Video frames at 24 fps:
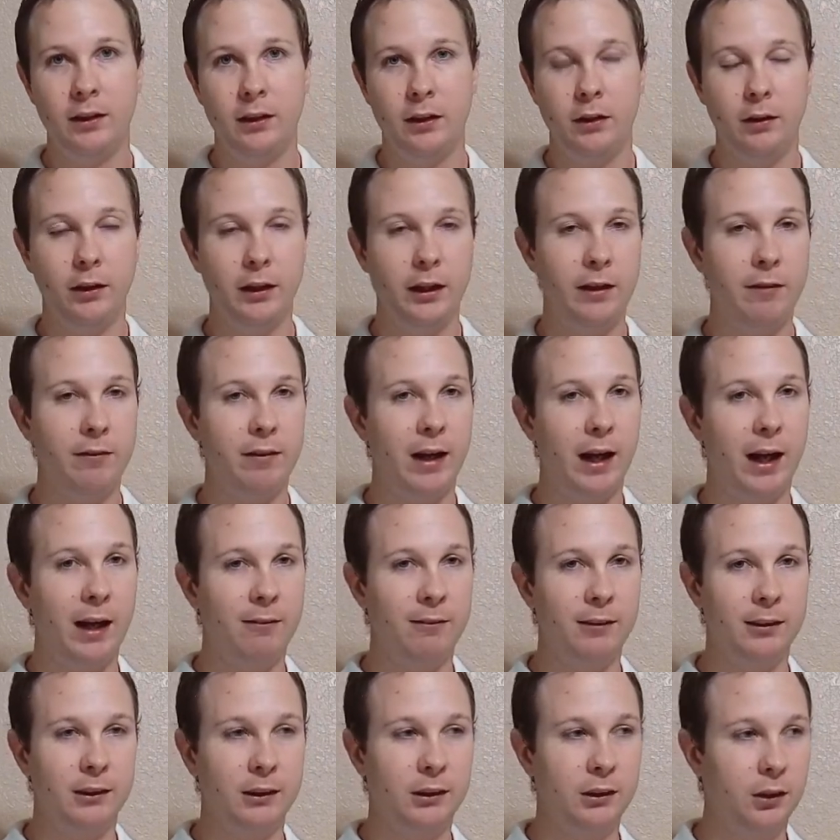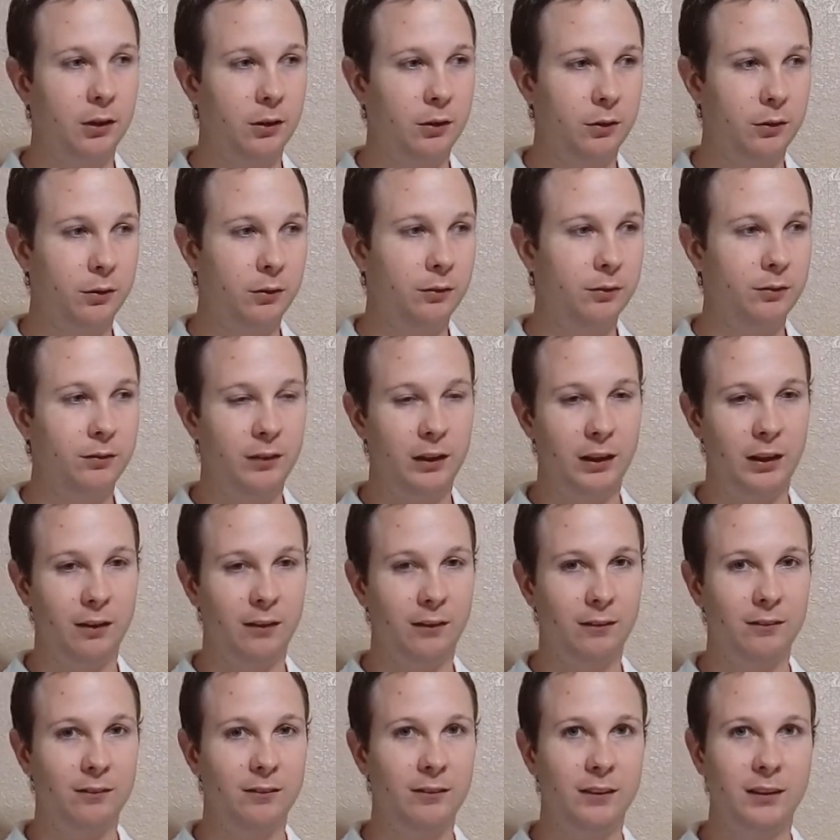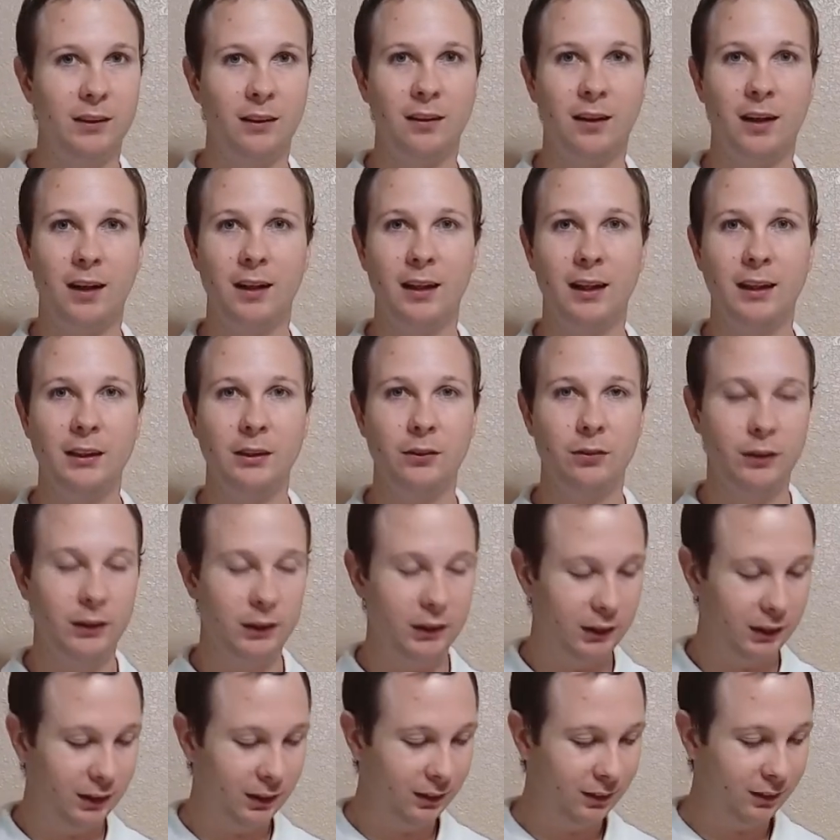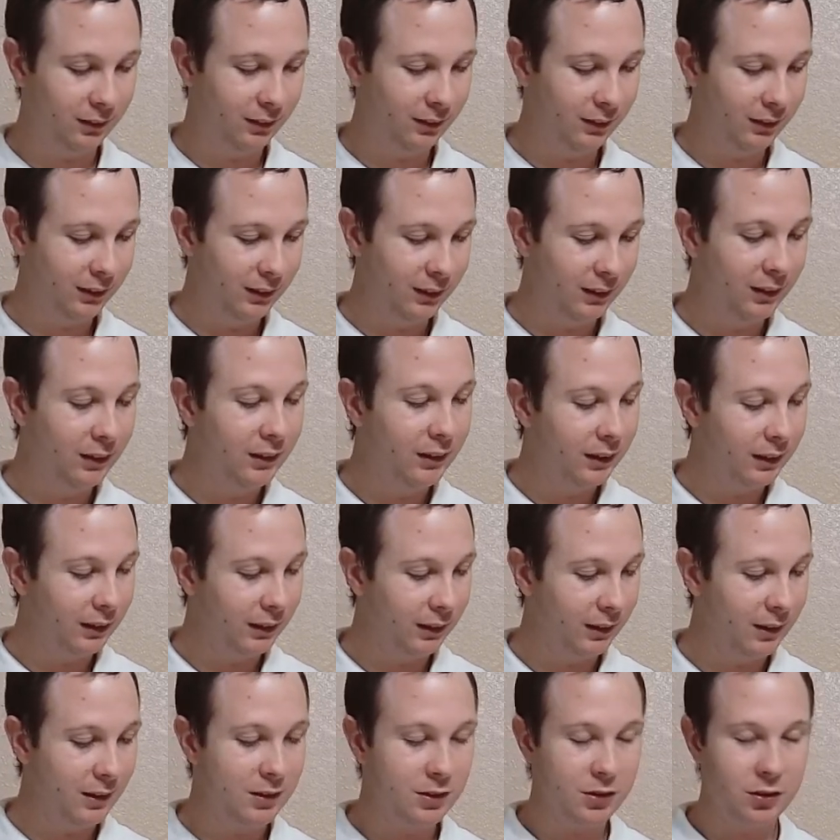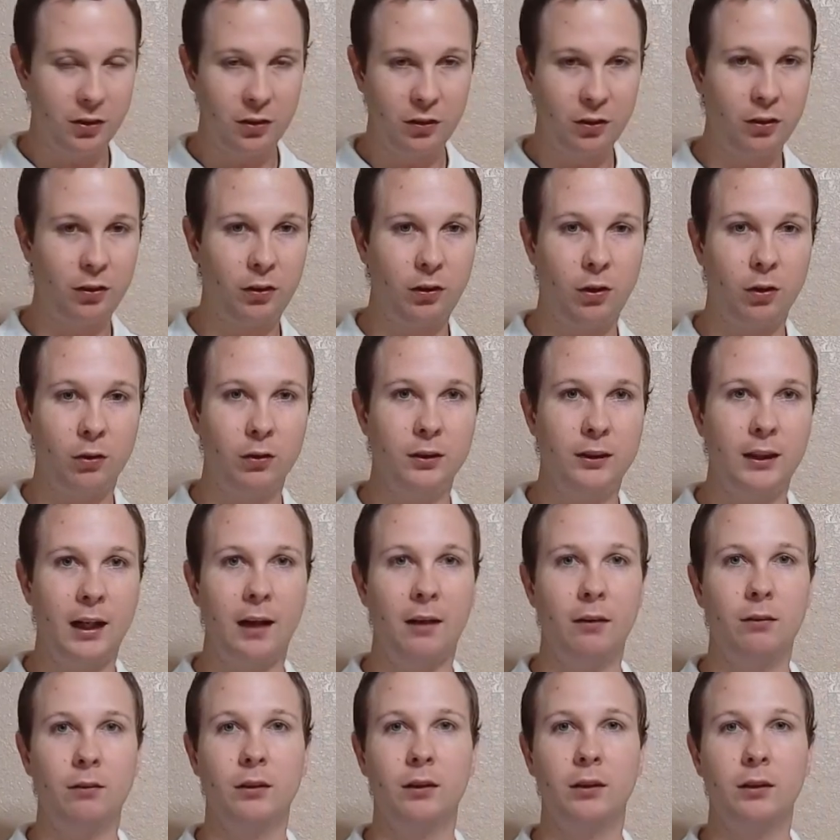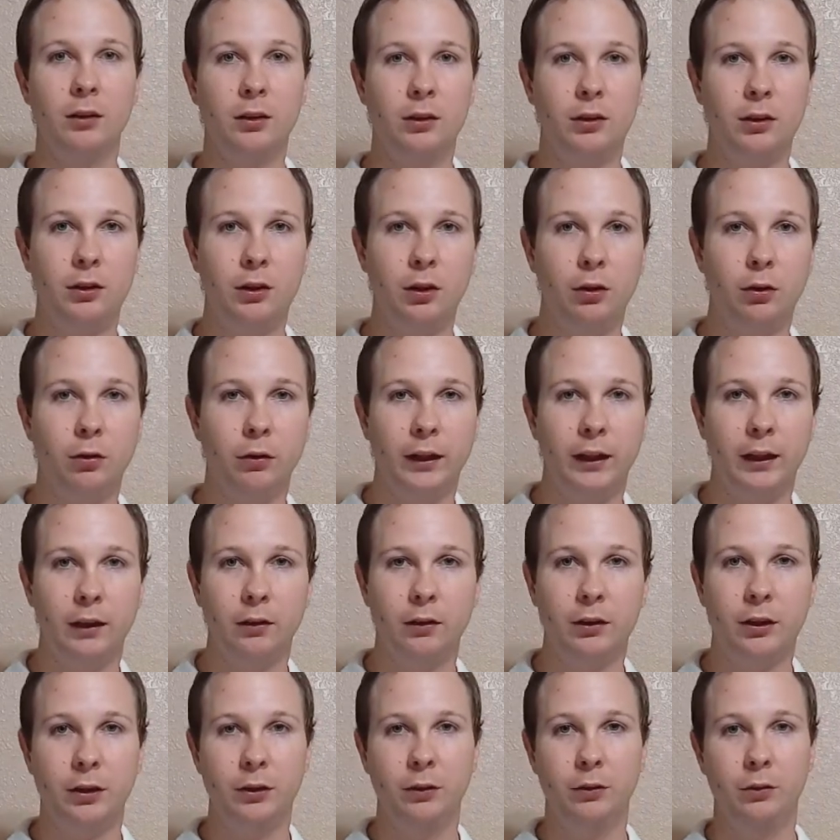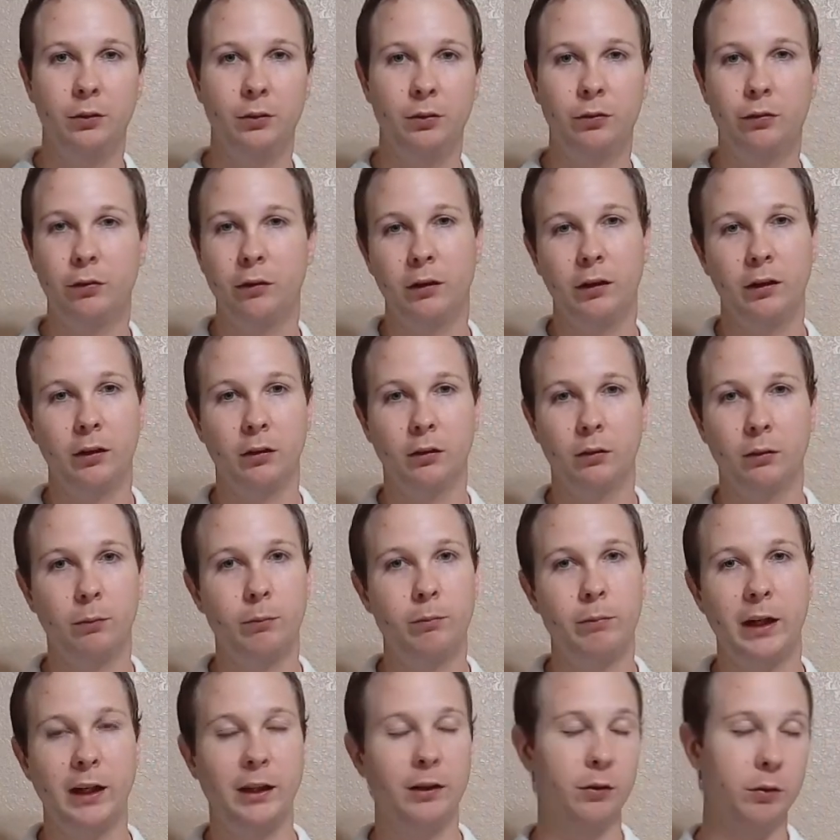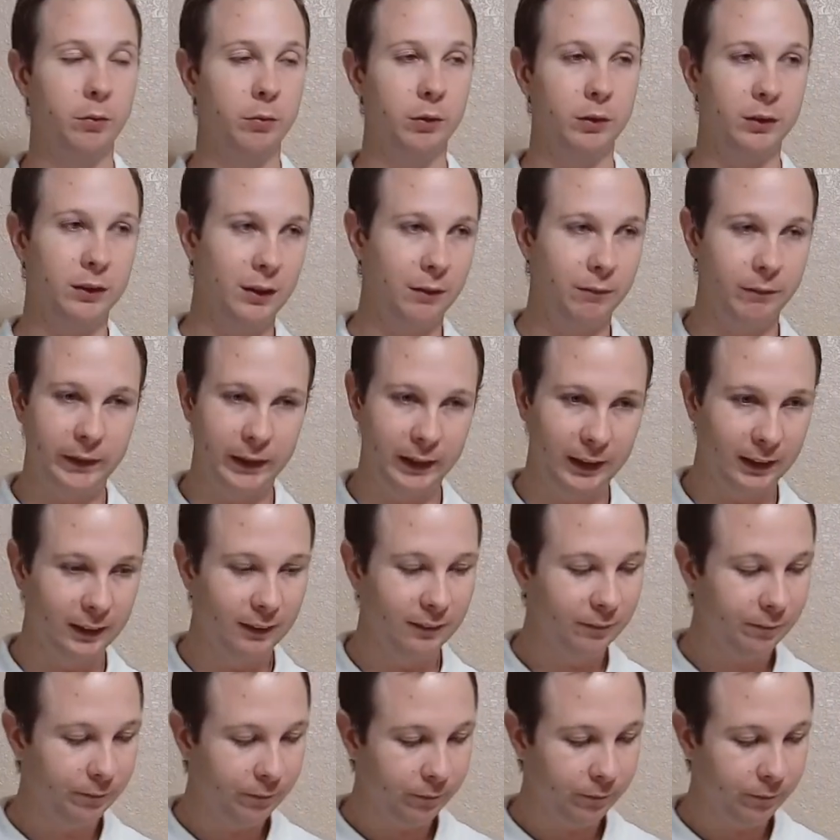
You can even have it so, turn on light switch, this goes down a degree or two for your bedroom or something.